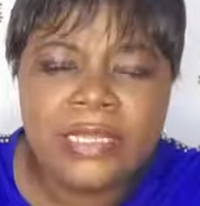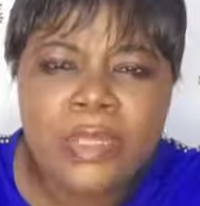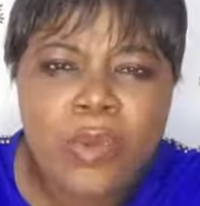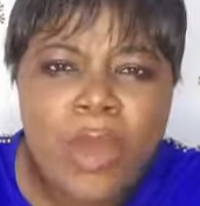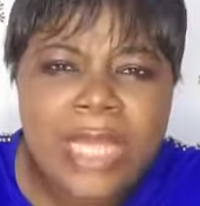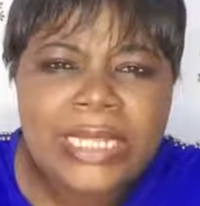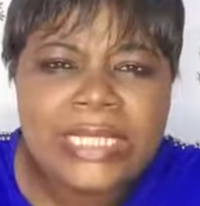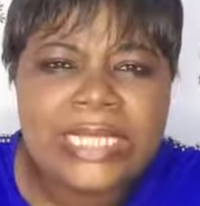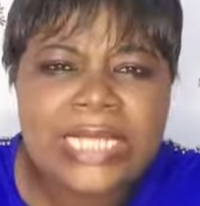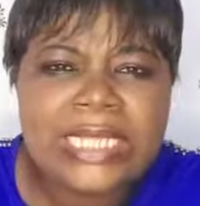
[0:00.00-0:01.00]
The one
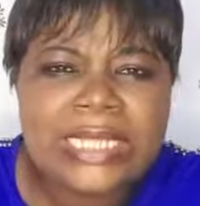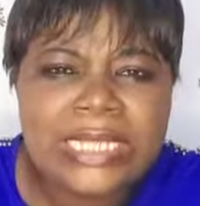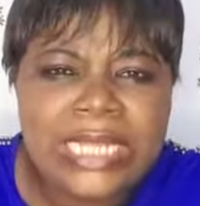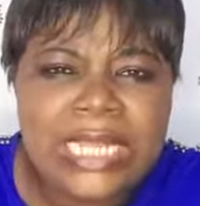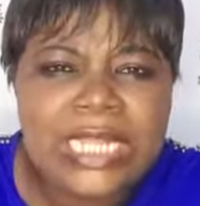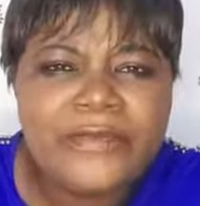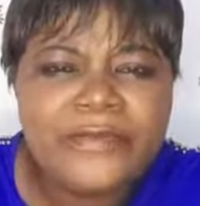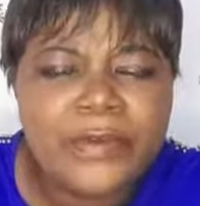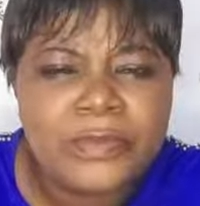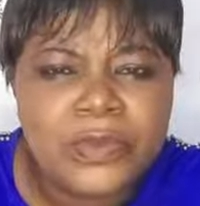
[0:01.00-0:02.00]
thing that they need
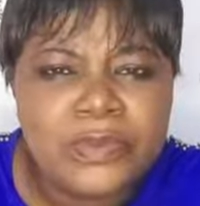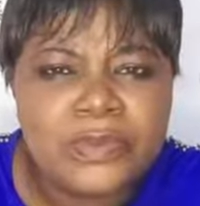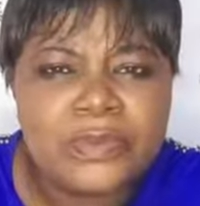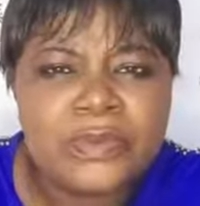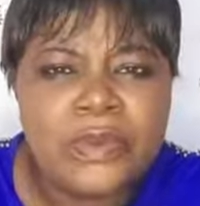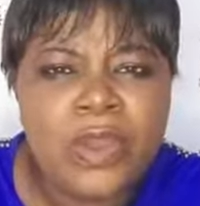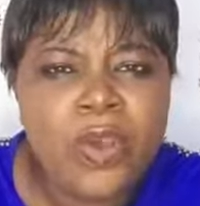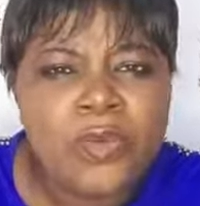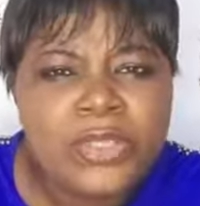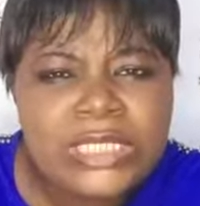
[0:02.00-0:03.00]
from you,
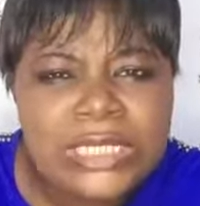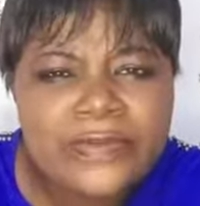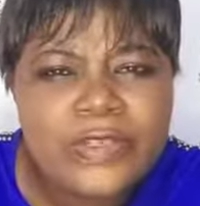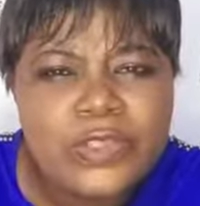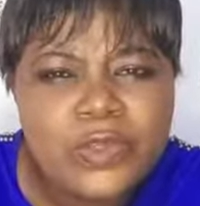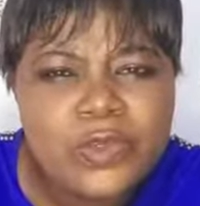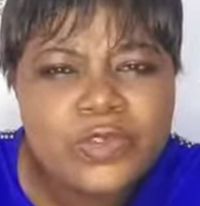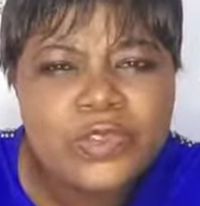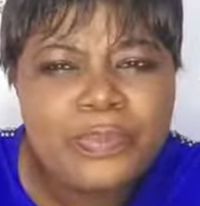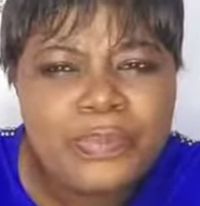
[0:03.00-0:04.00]
which is for
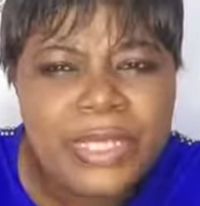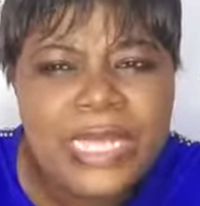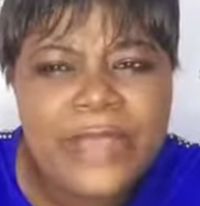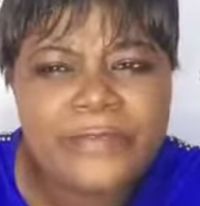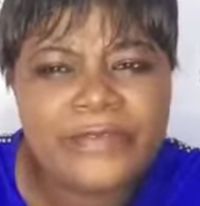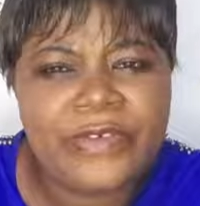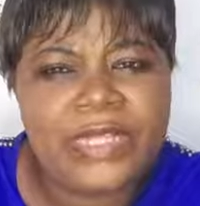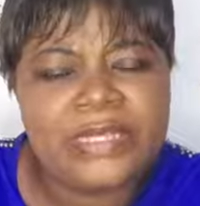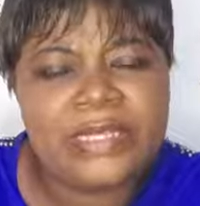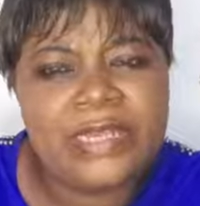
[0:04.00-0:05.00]
you to be a
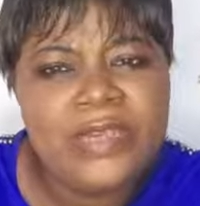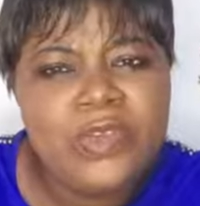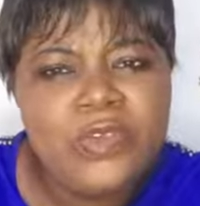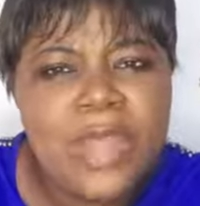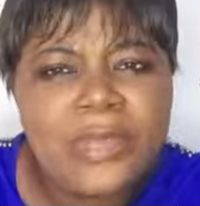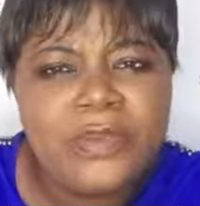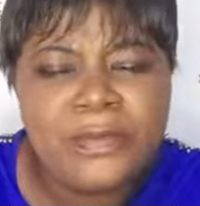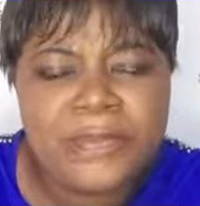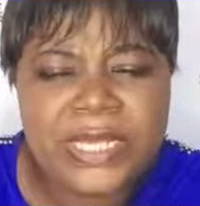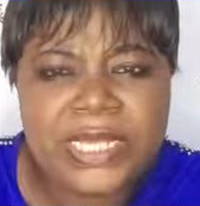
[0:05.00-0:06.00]
friend, you are
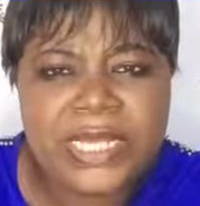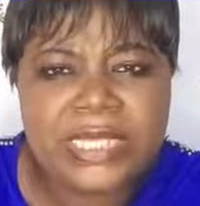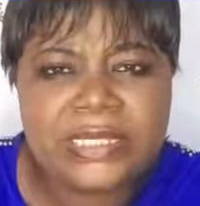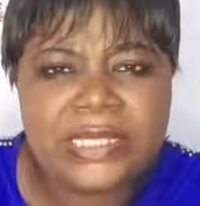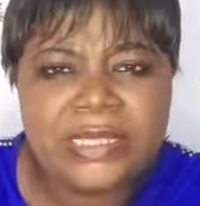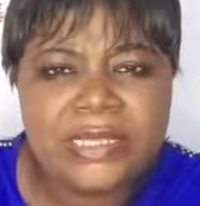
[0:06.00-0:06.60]
not being it.